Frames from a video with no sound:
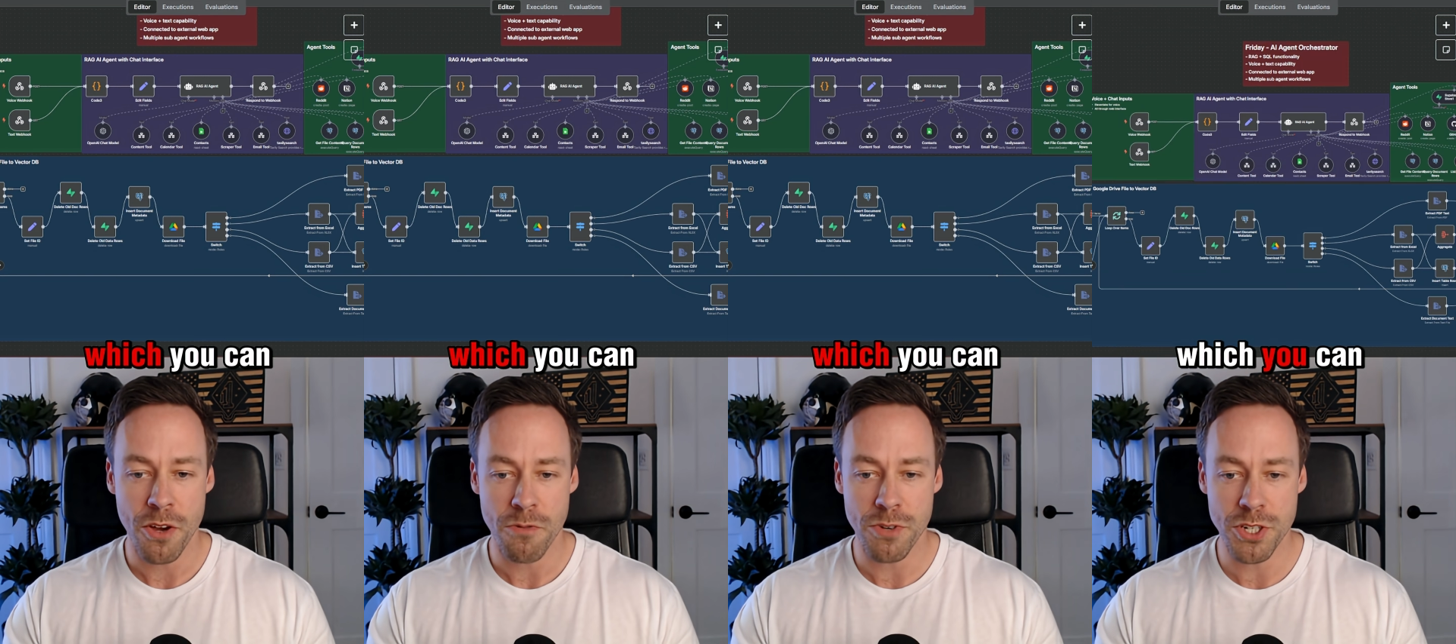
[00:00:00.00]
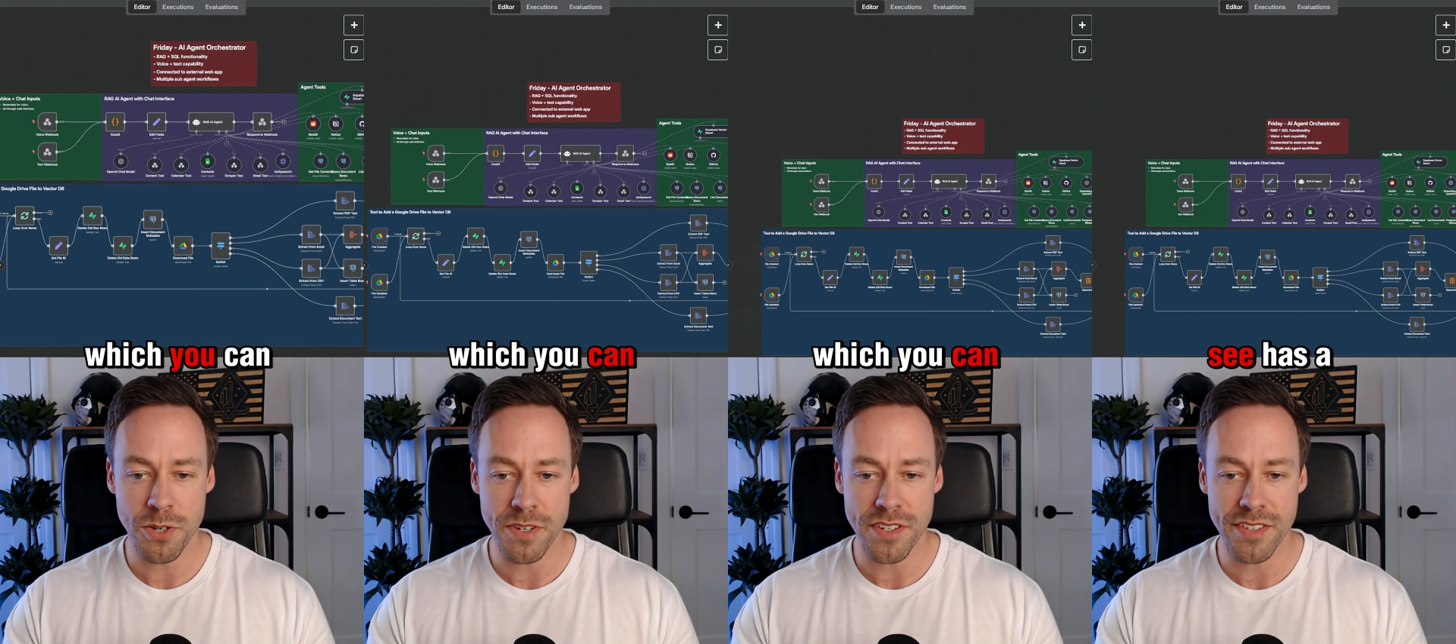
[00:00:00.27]

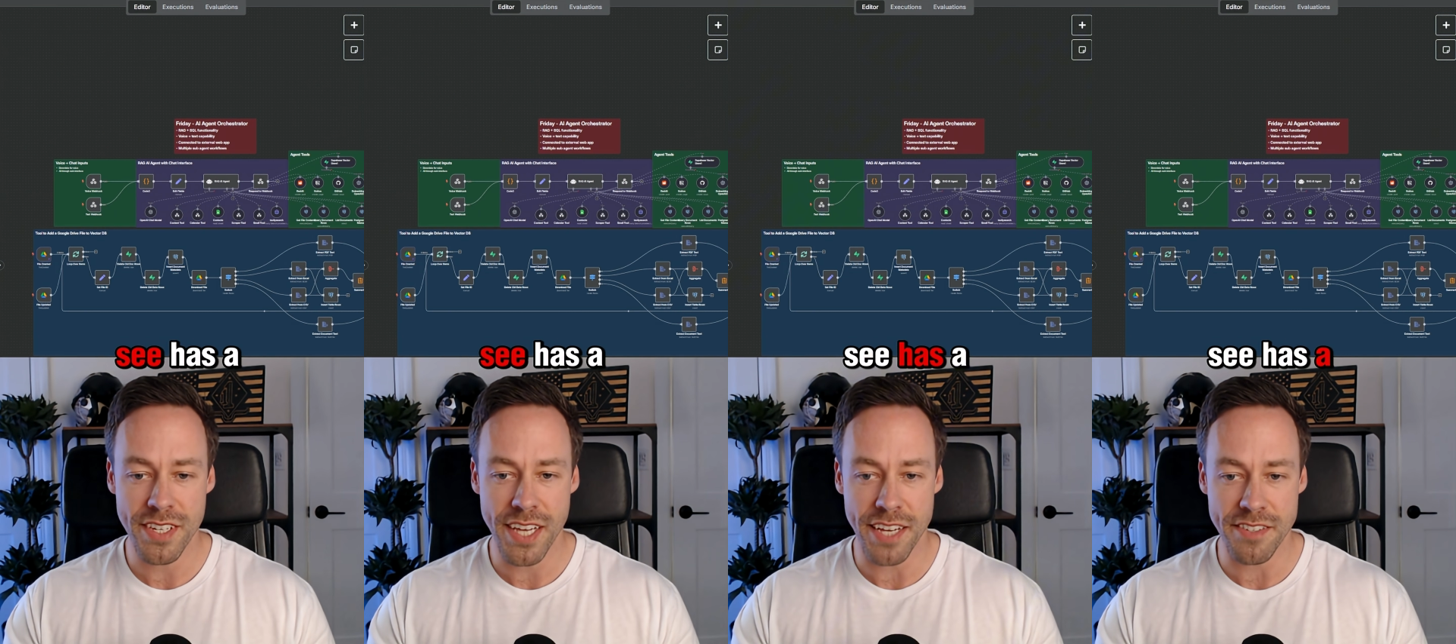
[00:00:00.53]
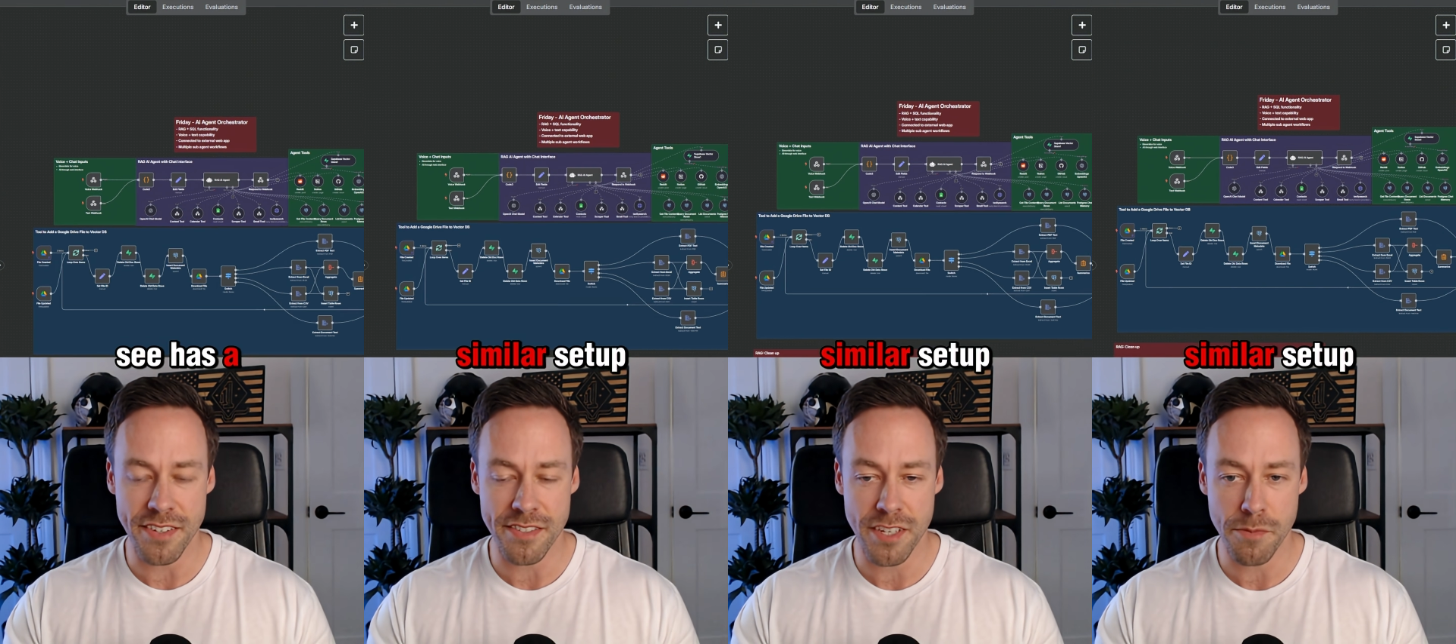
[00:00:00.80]
which you can see
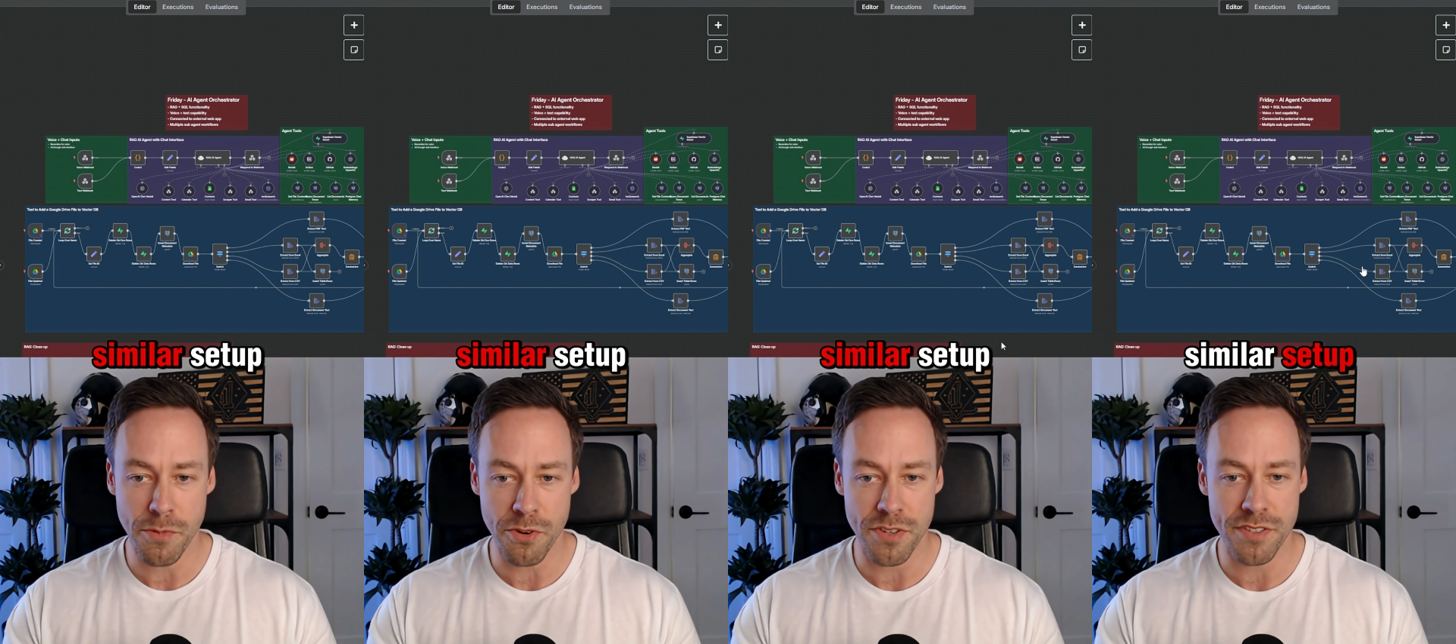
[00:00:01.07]
has a similar